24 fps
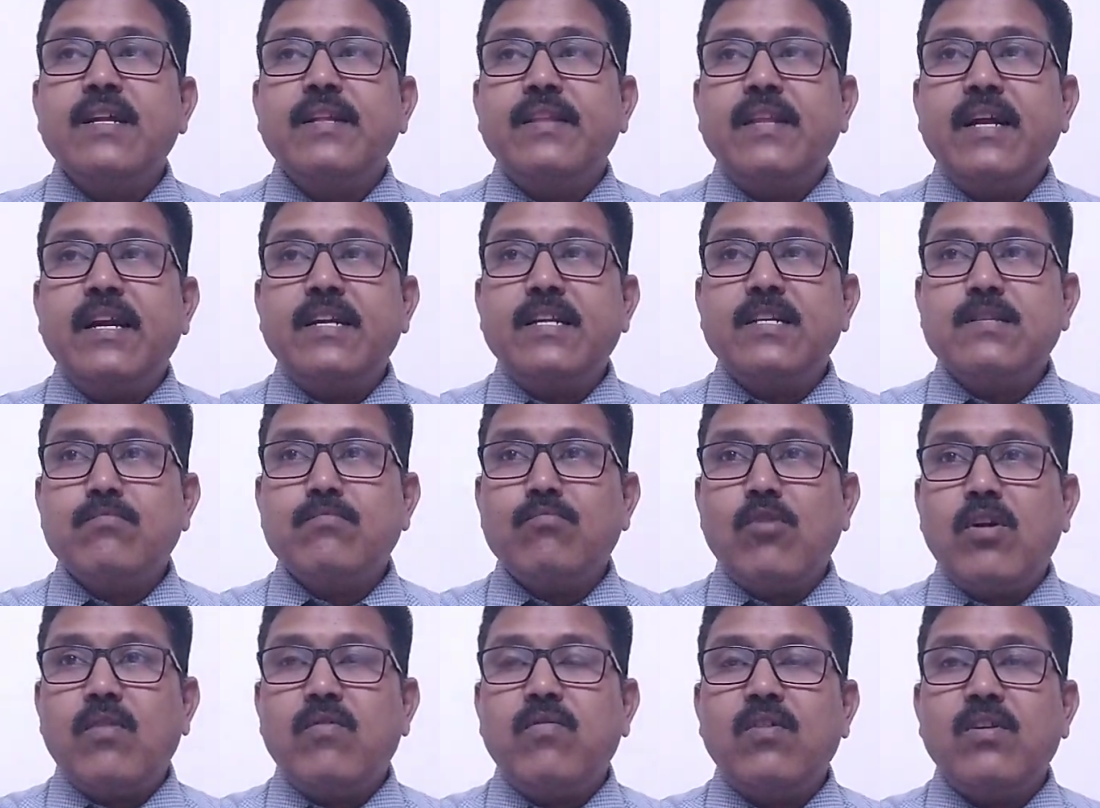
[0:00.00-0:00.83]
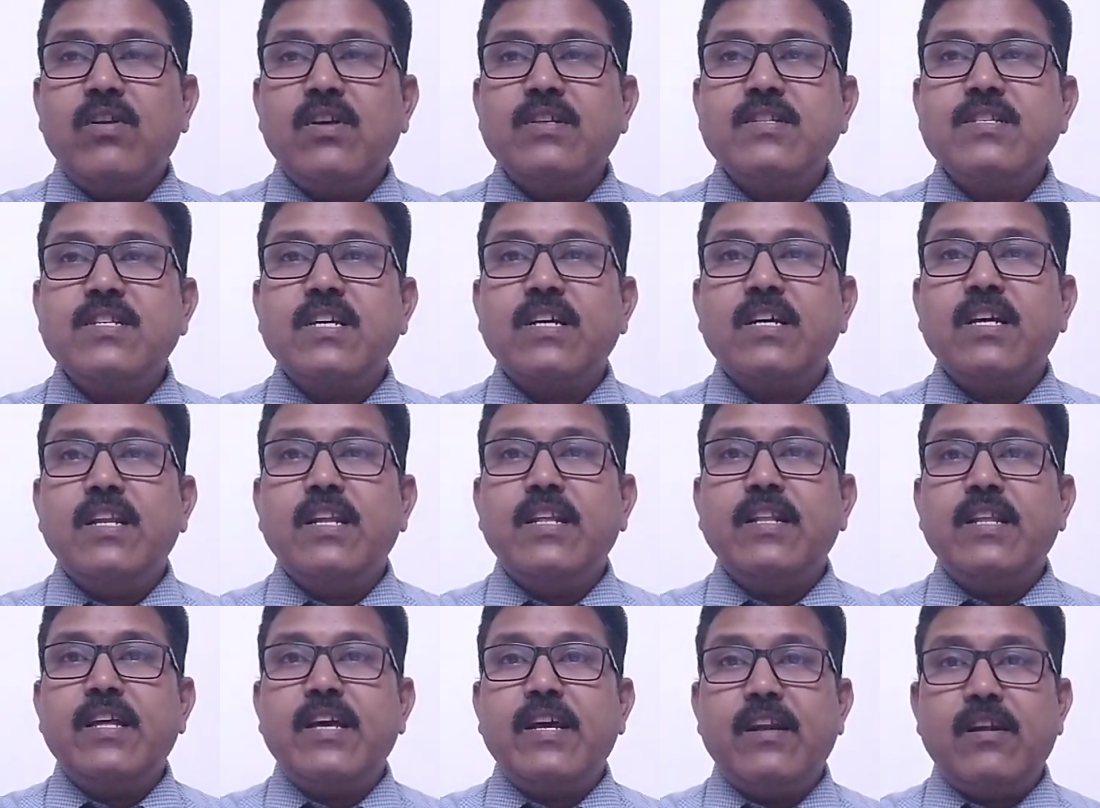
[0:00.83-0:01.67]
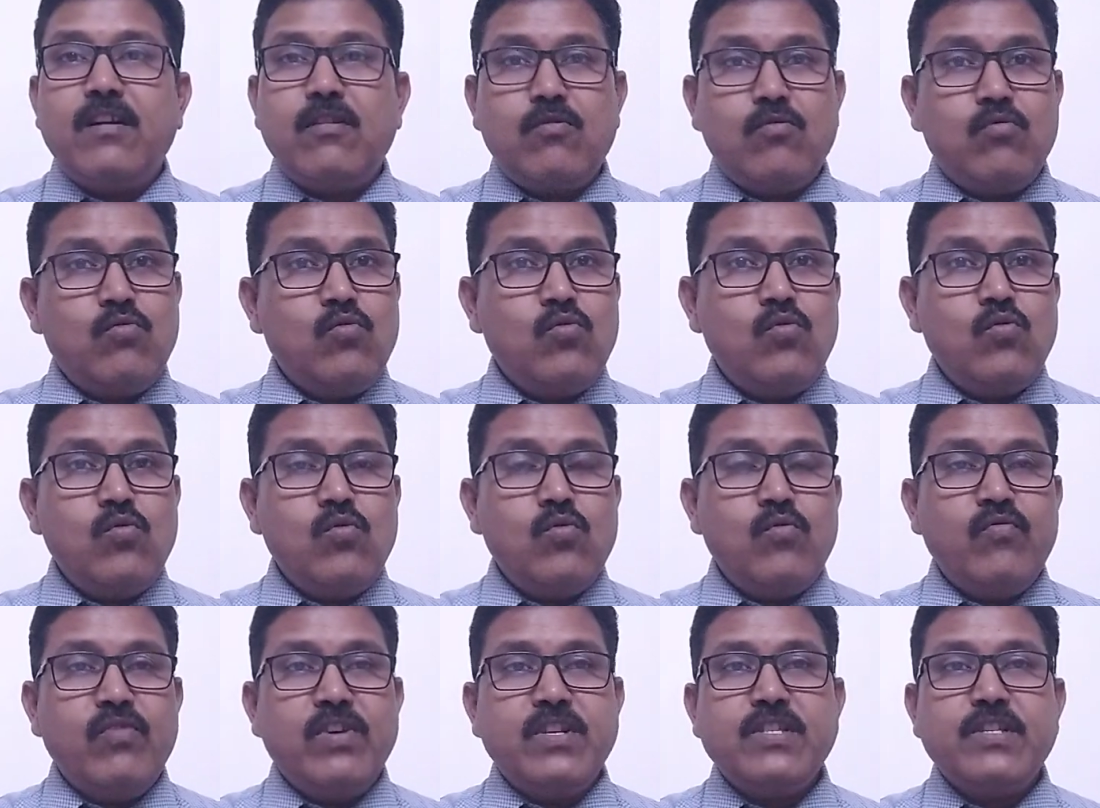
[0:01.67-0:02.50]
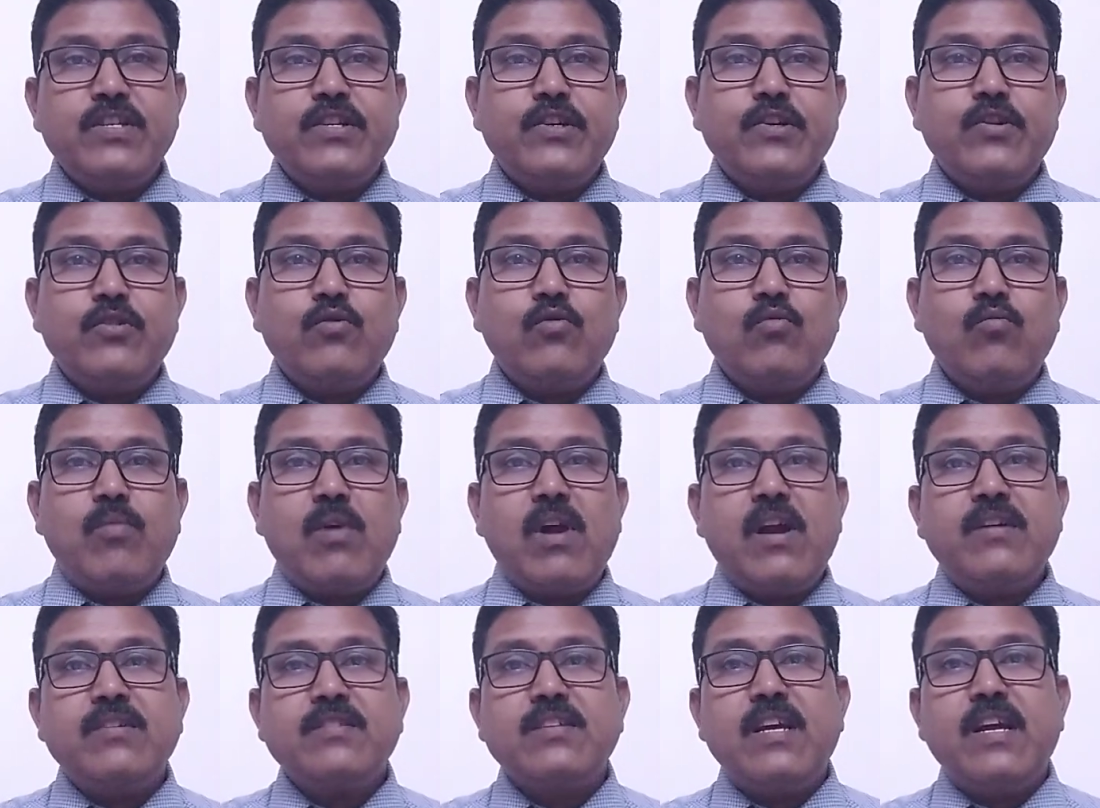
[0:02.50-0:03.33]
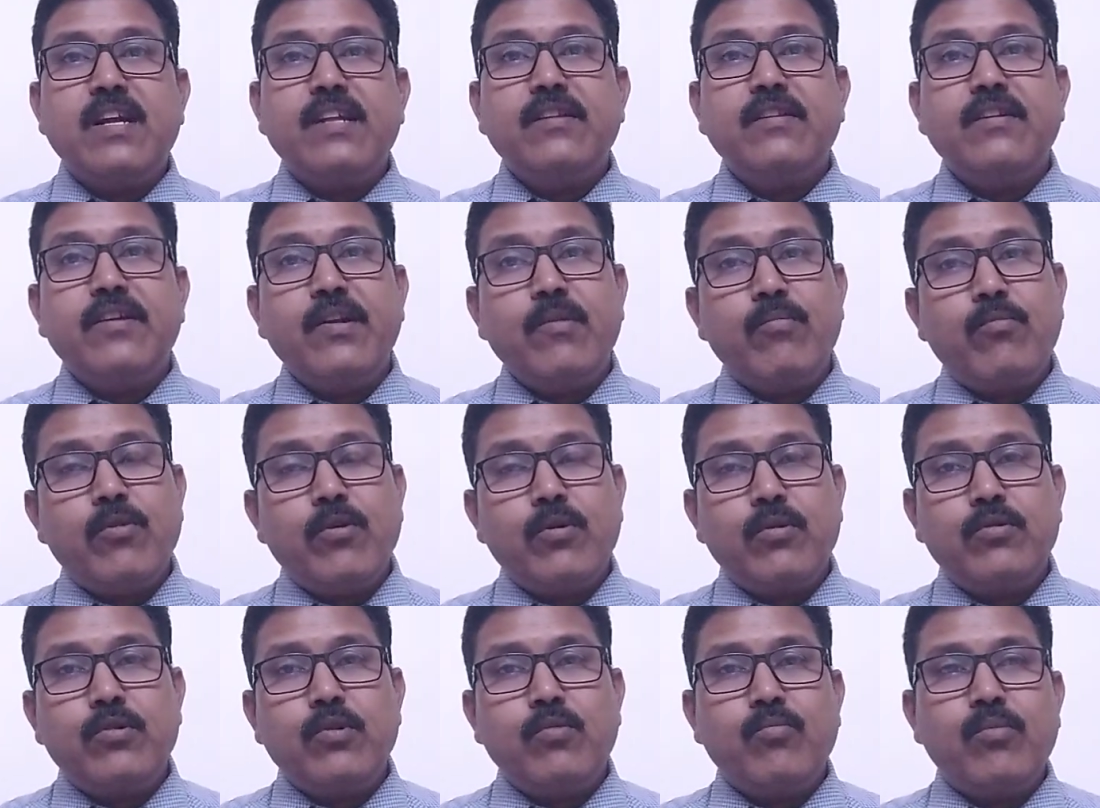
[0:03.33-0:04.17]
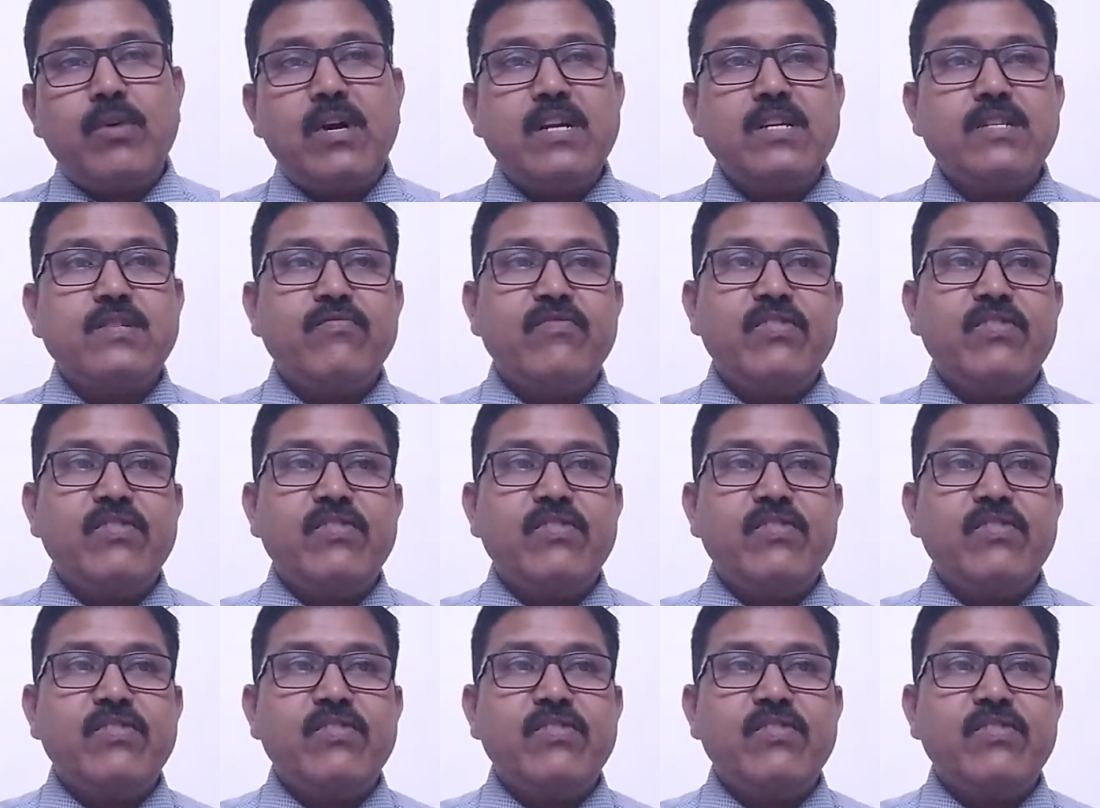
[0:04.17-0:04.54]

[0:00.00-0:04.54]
That is, morphologically there are two vegetative parts and the reproductive parts.